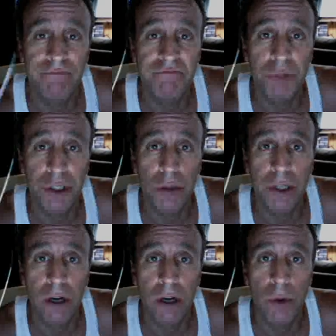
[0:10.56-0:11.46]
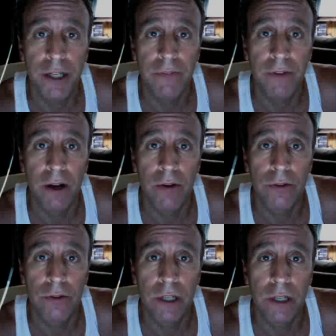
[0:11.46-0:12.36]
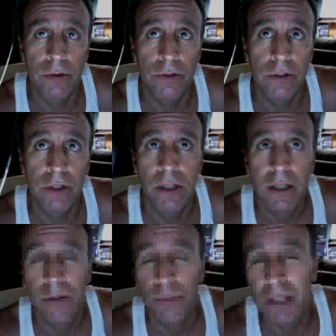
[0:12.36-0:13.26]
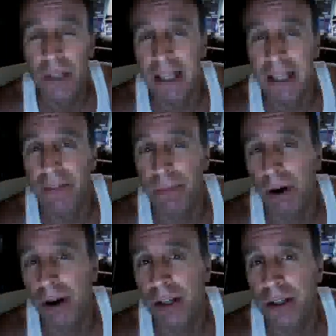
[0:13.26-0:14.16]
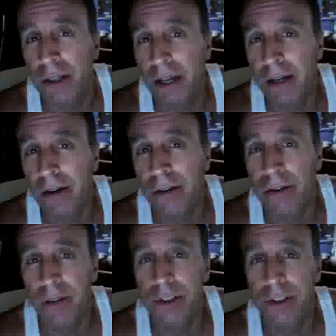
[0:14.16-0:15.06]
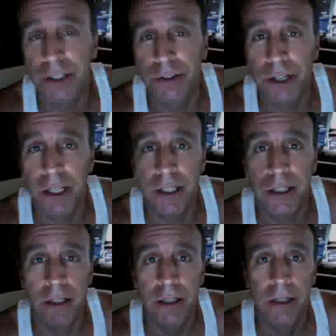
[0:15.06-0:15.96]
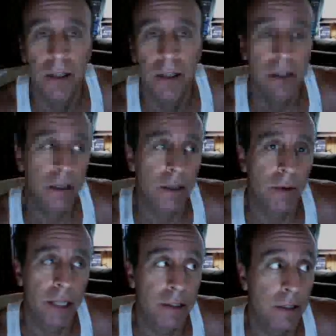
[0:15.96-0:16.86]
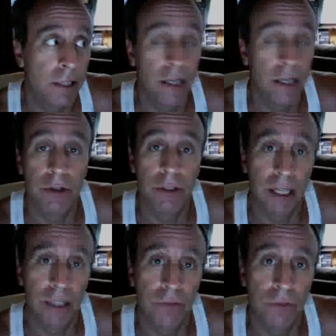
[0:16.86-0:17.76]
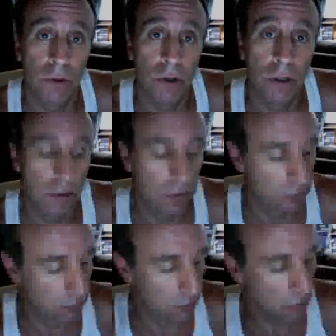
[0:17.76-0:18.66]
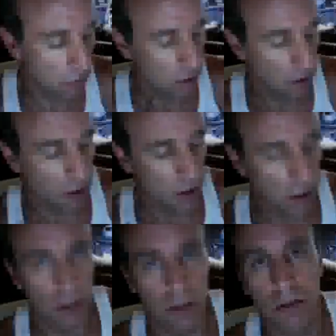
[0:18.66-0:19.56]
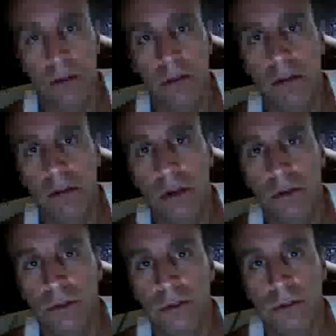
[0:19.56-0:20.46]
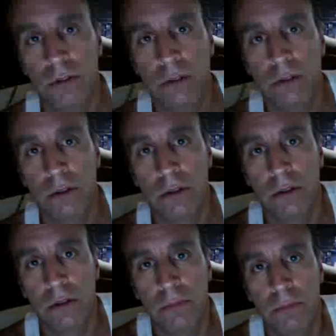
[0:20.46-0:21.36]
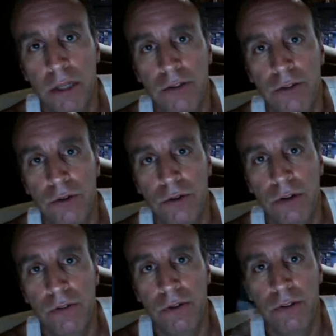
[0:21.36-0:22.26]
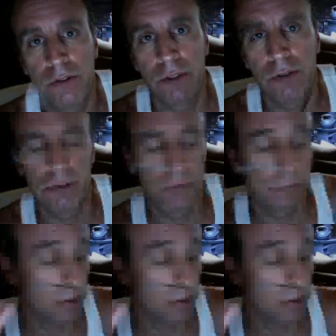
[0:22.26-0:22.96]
redoing our wedding vows. And I would like to have a party. I don't know, have a DJ. And I would like to take her on a dance floor. And, you know, playing a song for us. And it was,